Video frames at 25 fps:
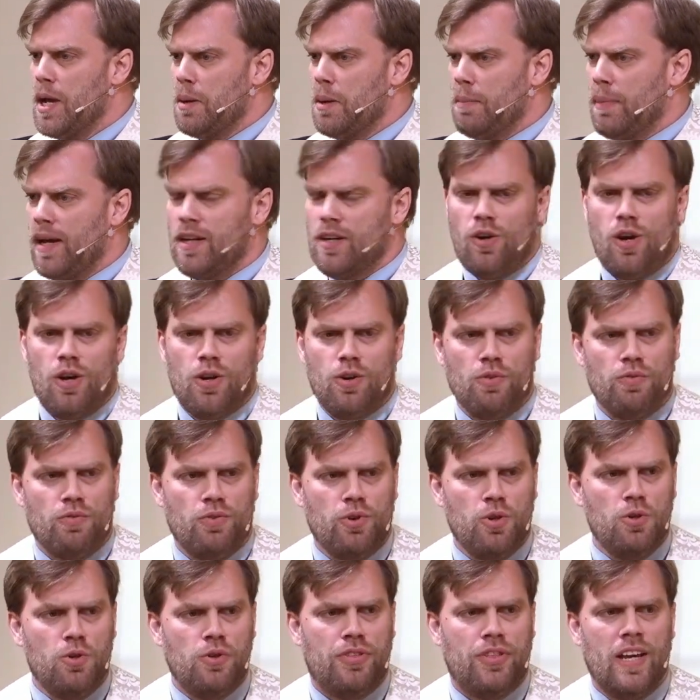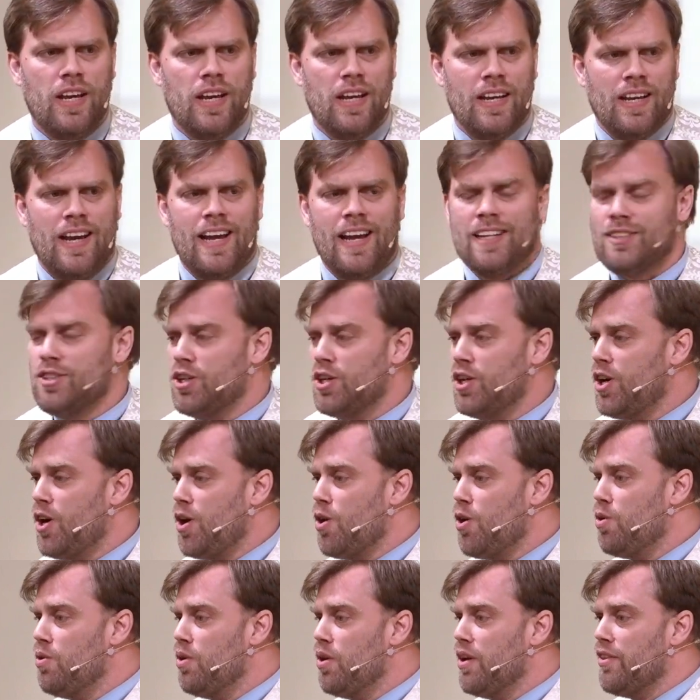my daughter Ruth got to
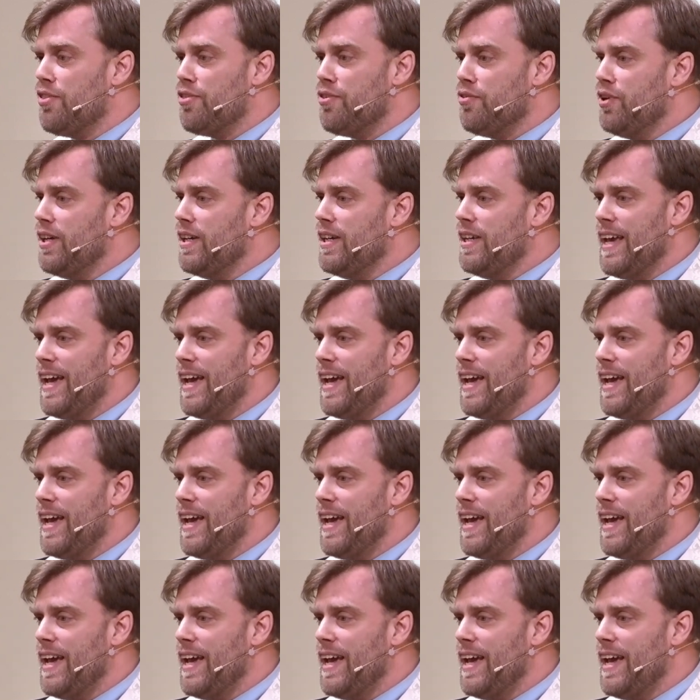go three